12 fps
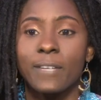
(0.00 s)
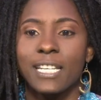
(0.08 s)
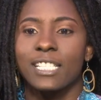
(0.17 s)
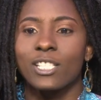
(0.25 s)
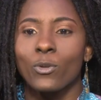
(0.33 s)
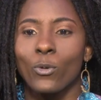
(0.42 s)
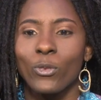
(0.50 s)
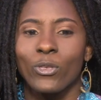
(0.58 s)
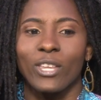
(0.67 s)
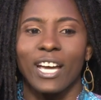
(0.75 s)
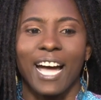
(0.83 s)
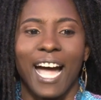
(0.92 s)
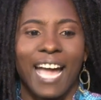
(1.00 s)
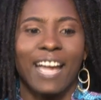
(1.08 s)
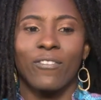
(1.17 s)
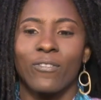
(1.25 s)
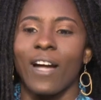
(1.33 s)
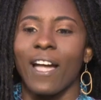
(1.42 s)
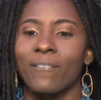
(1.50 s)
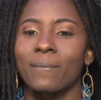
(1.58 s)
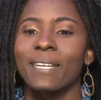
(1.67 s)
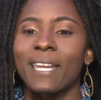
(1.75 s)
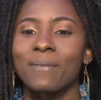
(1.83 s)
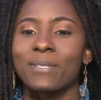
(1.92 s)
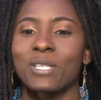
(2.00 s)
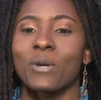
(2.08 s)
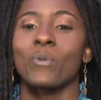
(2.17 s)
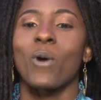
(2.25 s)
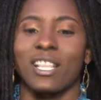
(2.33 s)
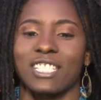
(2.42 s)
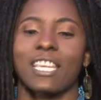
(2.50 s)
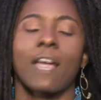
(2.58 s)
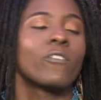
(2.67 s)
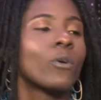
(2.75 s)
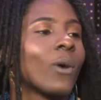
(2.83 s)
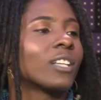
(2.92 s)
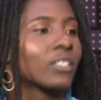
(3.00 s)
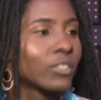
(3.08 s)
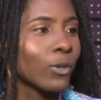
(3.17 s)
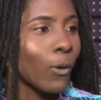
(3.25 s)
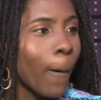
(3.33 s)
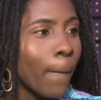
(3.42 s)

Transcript: these youth. I've been able to watch everyone grow.